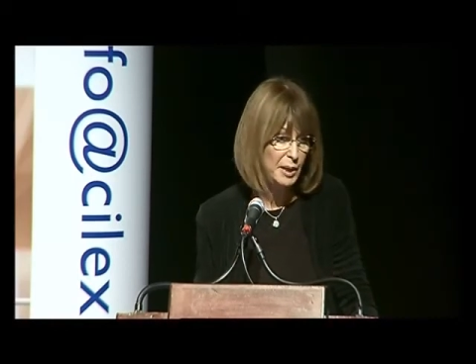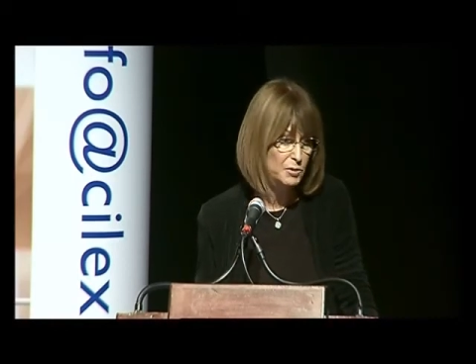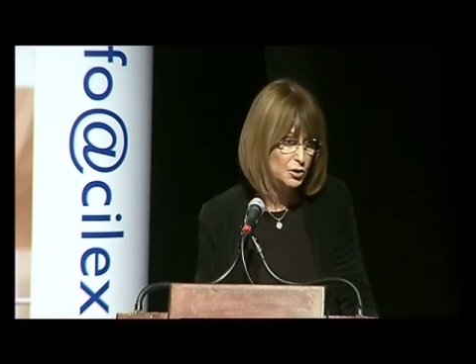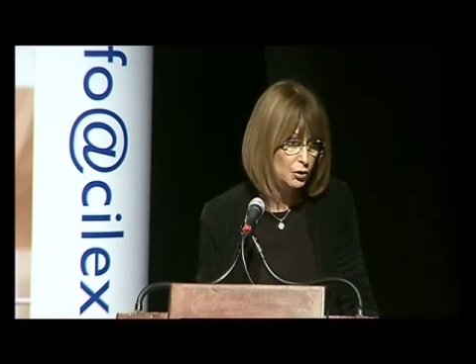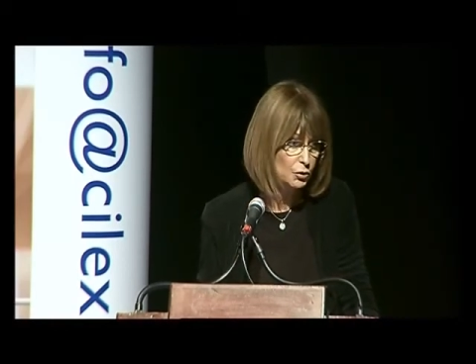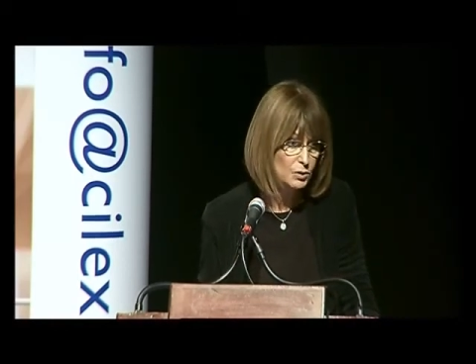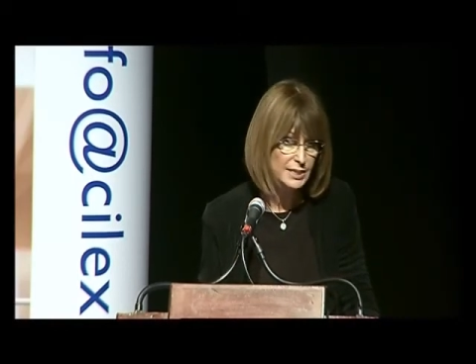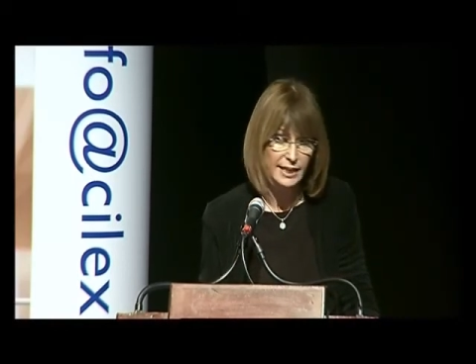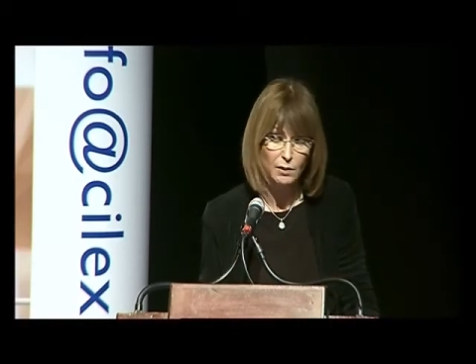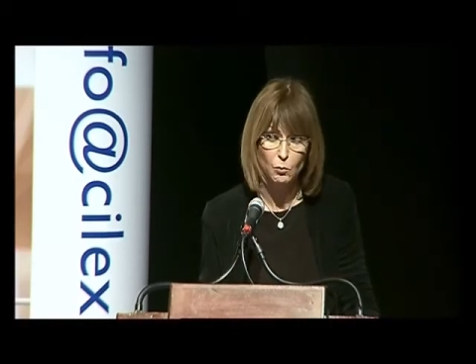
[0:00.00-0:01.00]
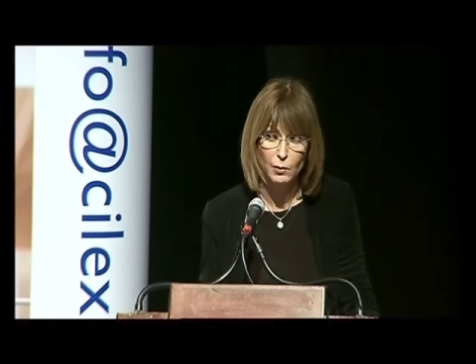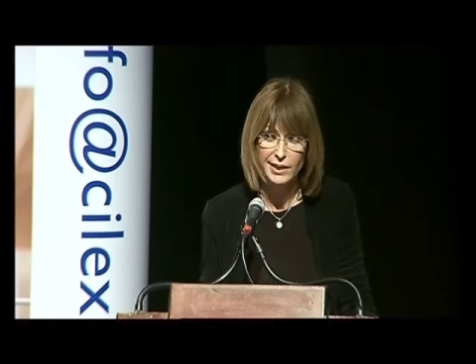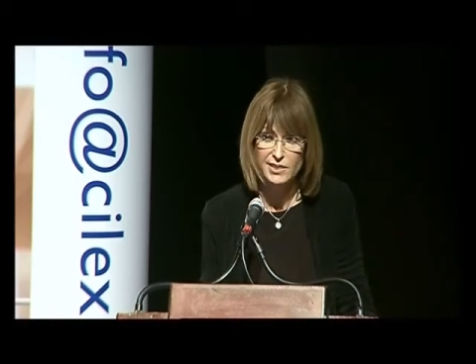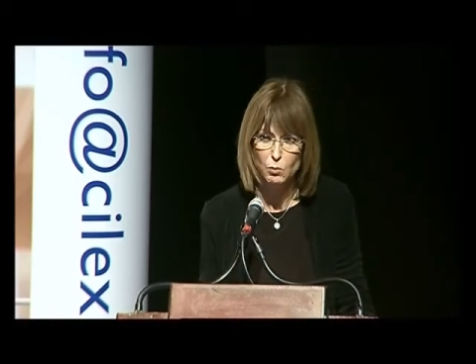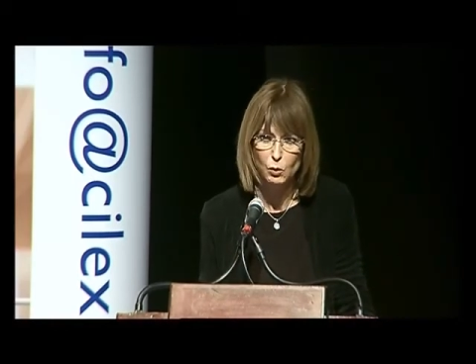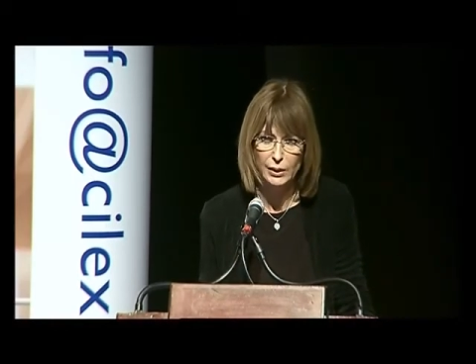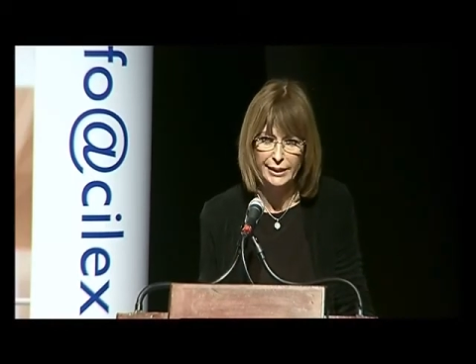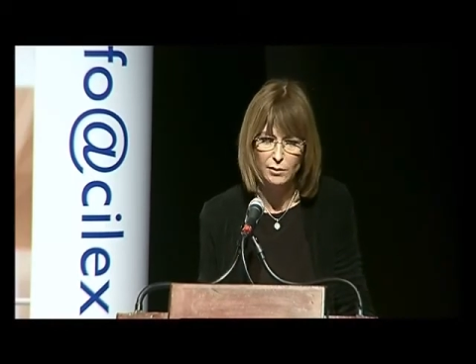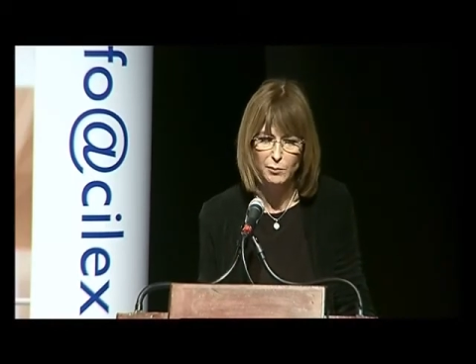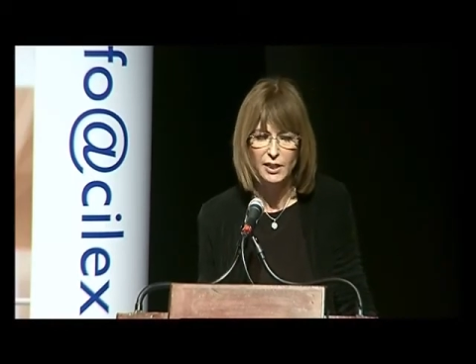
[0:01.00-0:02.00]
I'm sure you're all saying, where's
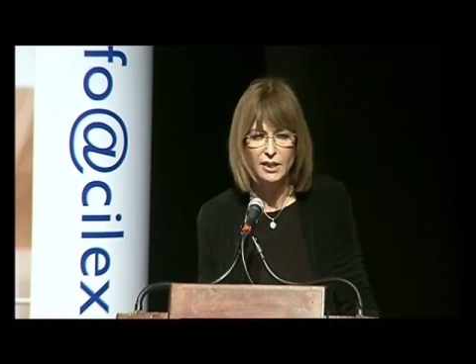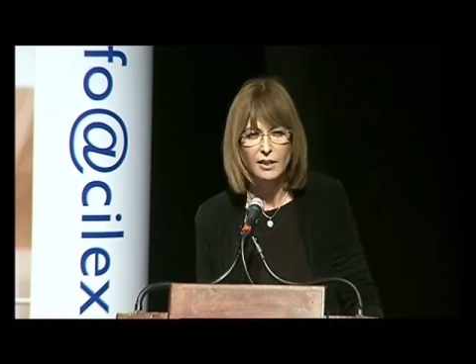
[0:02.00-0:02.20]
Warlingham?